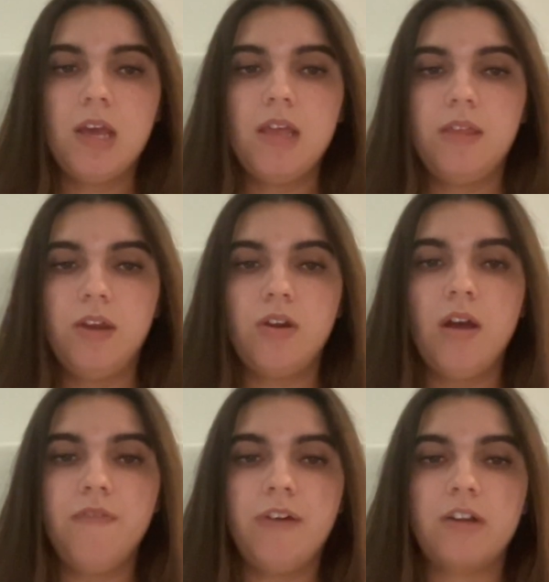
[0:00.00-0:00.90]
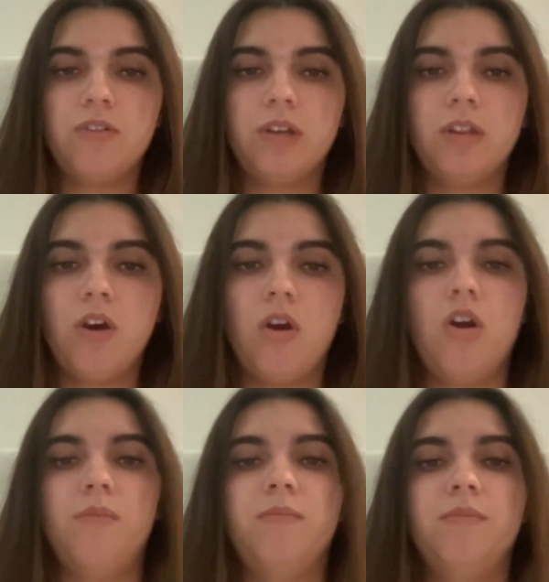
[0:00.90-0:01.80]
They're not factoring the
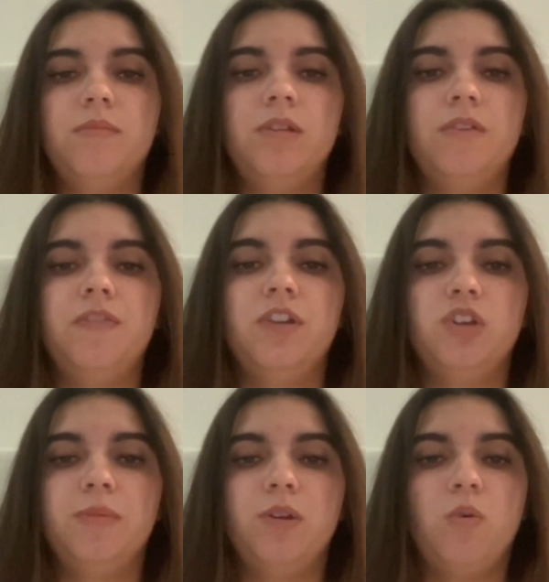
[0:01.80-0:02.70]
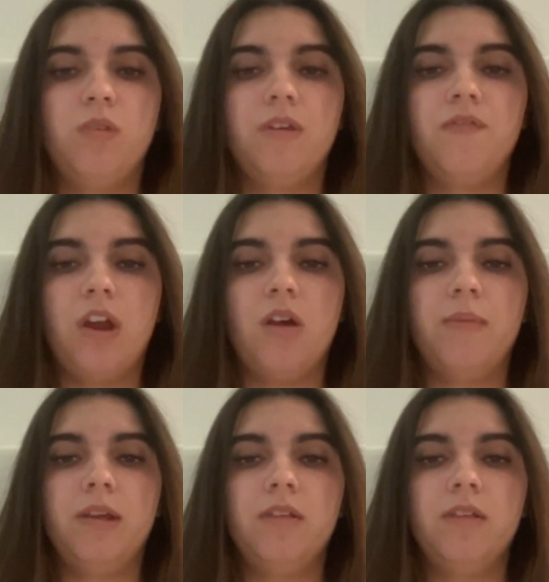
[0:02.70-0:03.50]
harm to the fishermen or the environment,